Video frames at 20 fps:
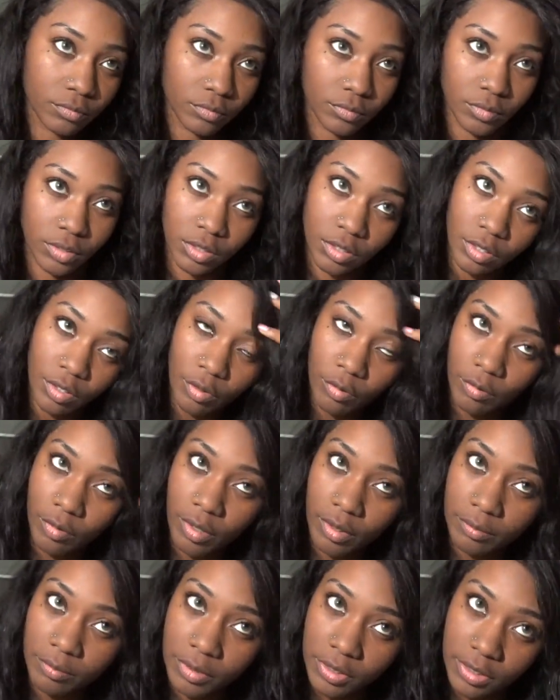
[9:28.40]
So
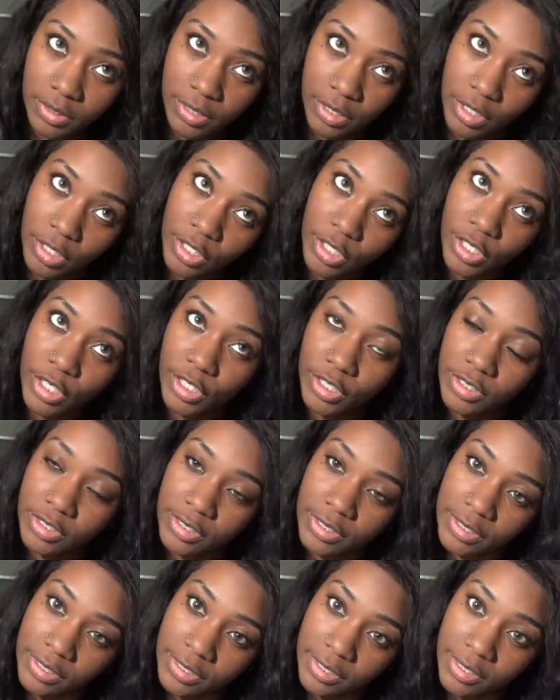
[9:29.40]
I'm just going to curl
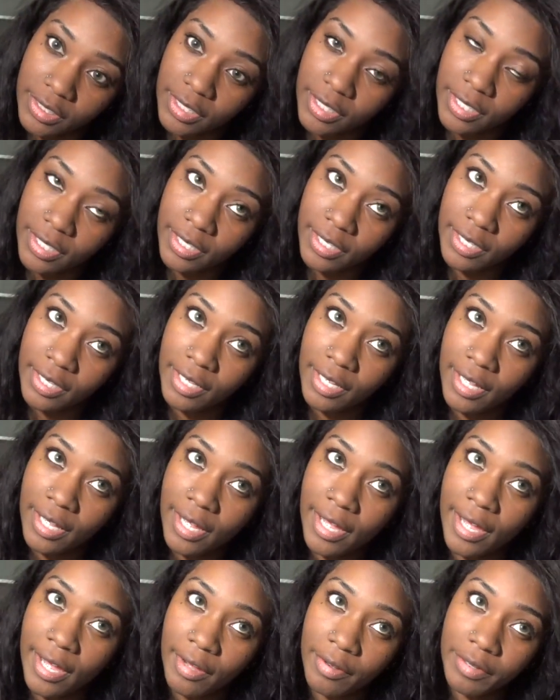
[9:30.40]
it
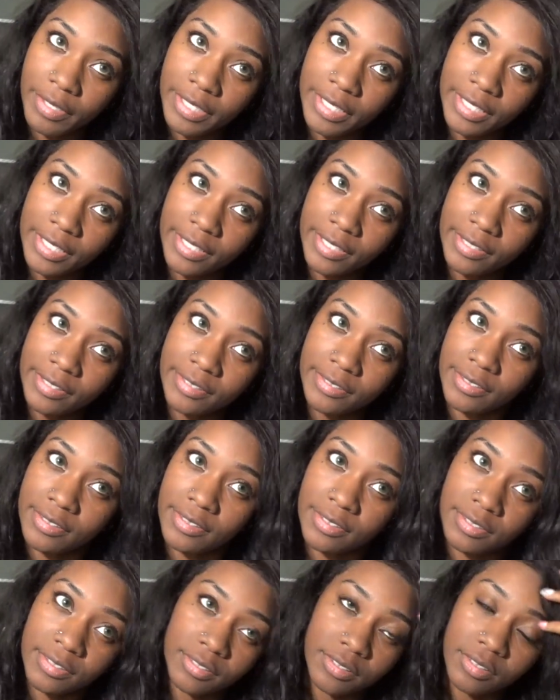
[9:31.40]
how it
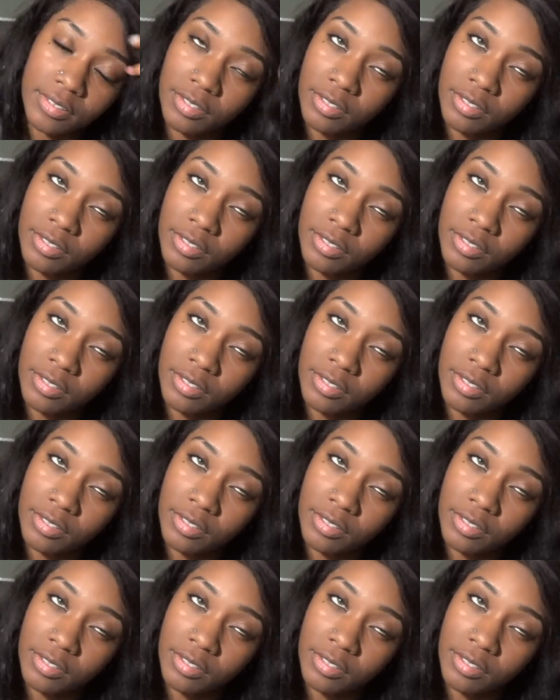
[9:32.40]
is